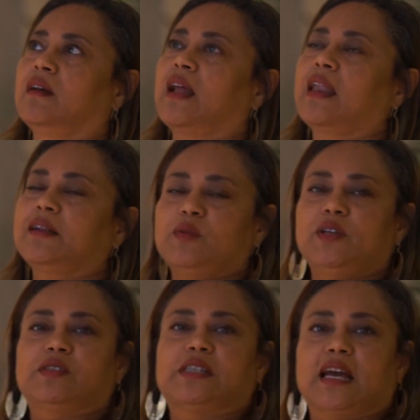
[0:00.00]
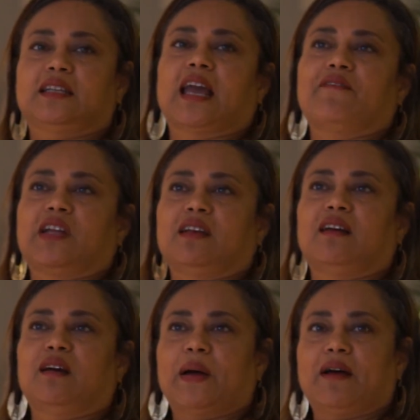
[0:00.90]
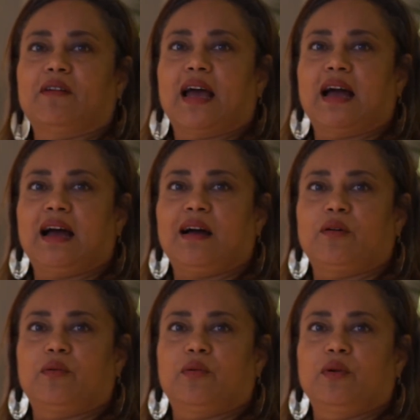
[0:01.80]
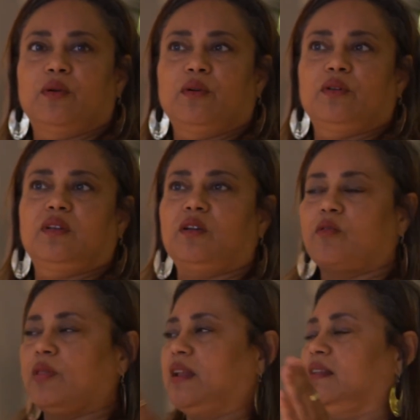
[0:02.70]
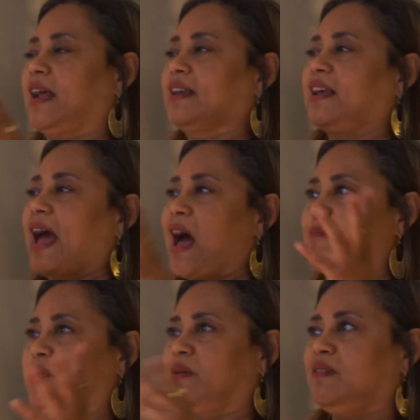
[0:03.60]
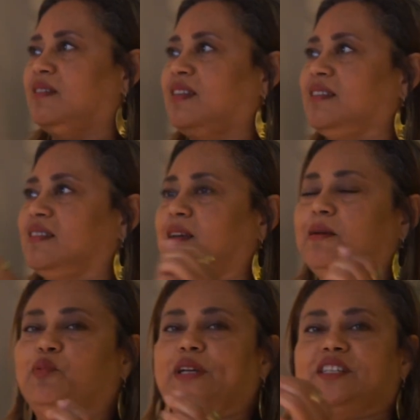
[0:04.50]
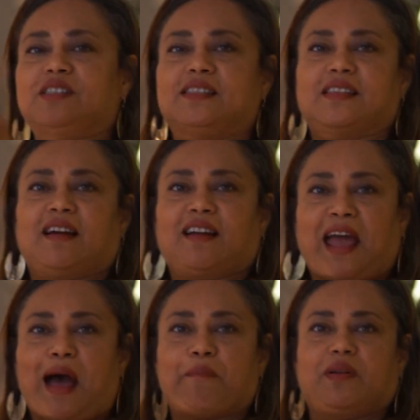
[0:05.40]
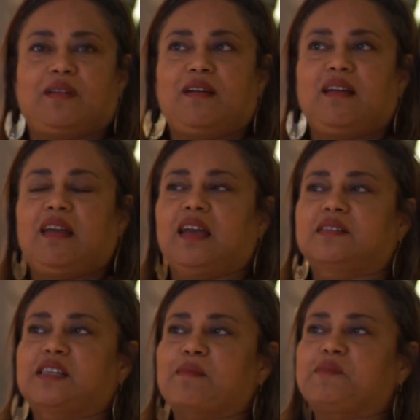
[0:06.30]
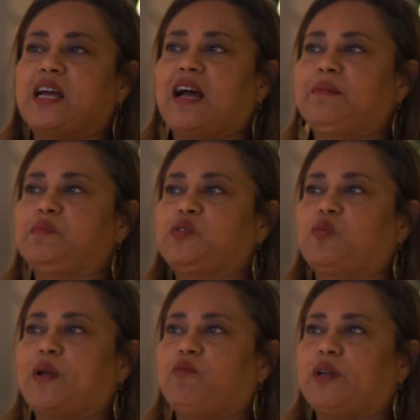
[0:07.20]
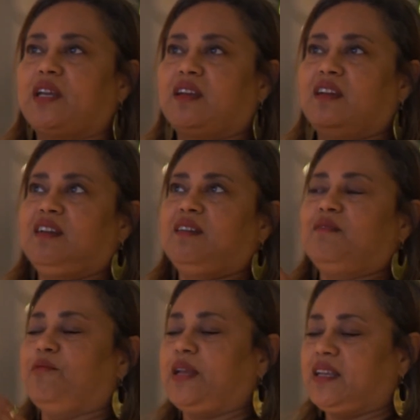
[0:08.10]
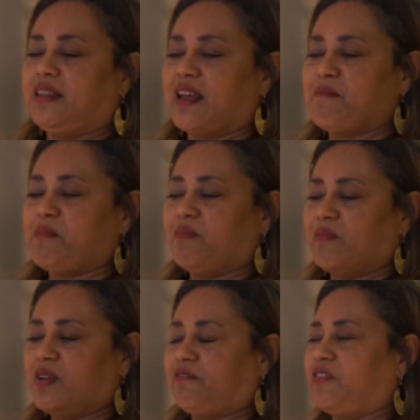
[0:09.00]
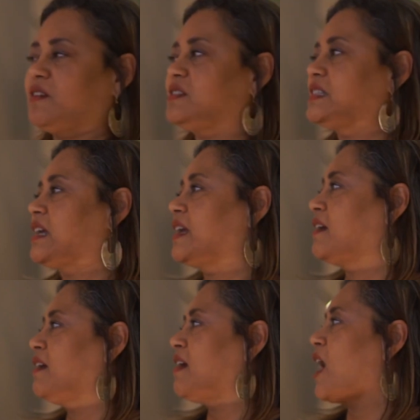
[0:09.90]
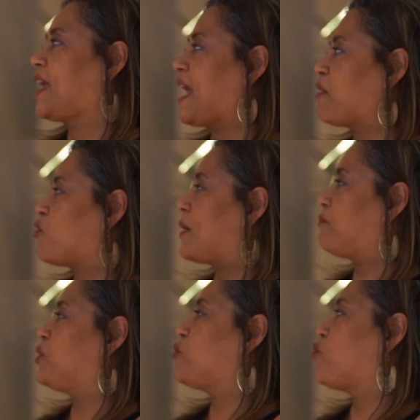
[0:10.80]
I liked what you said, Kevin, about how, you know, that gap, that it breaches a gap. And sometimes when we read them, it feels like I can't quite put